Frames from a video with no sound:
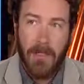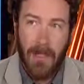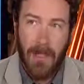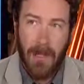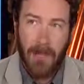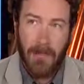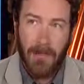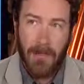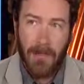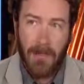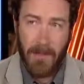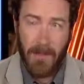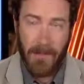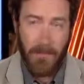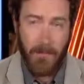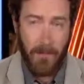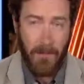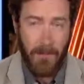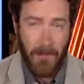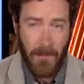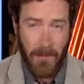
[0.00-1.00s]
Uh, the, the,
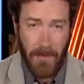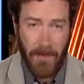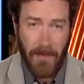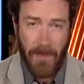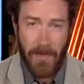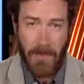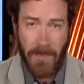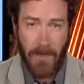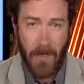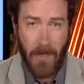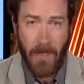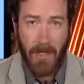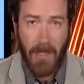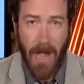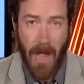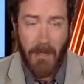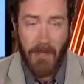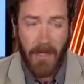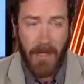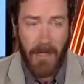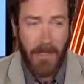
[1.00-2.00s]
film's a dark
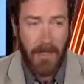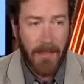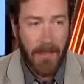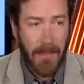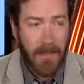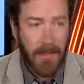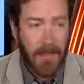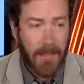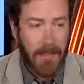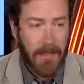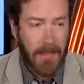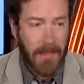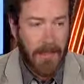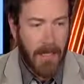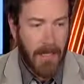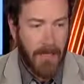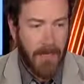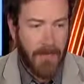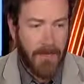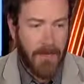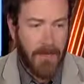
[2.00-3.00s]
comedy,
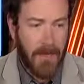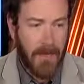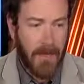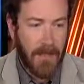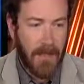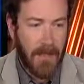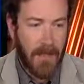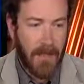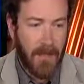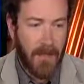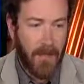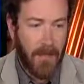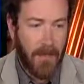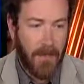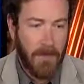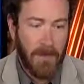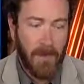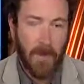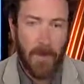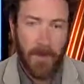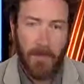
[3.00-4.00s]
kind of a uh,
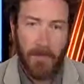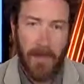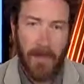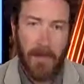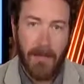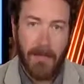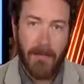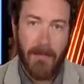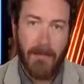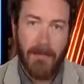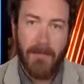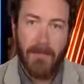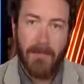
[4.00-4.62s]
grumpy old men